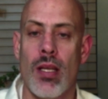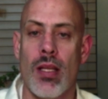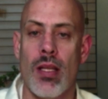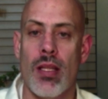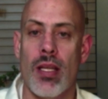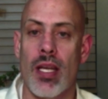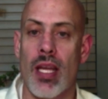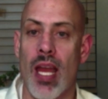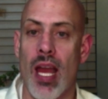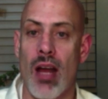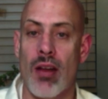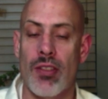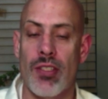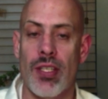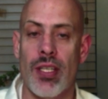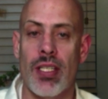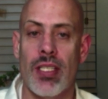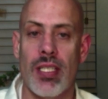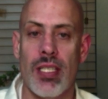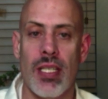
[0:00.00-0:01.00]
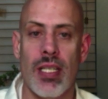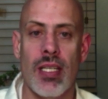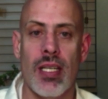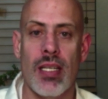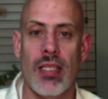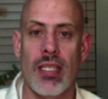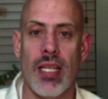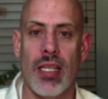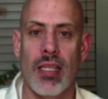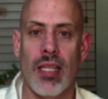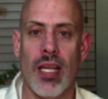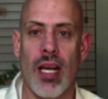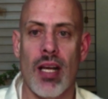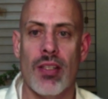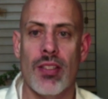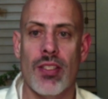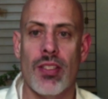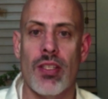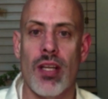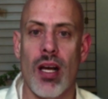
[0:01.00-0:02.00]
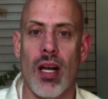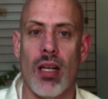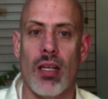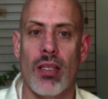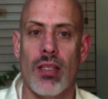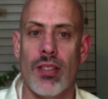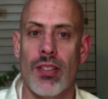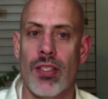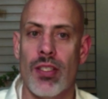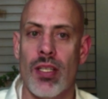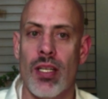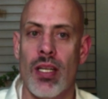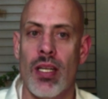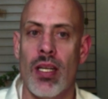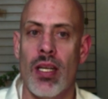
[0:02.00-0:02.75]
The accounts exceed $10,000,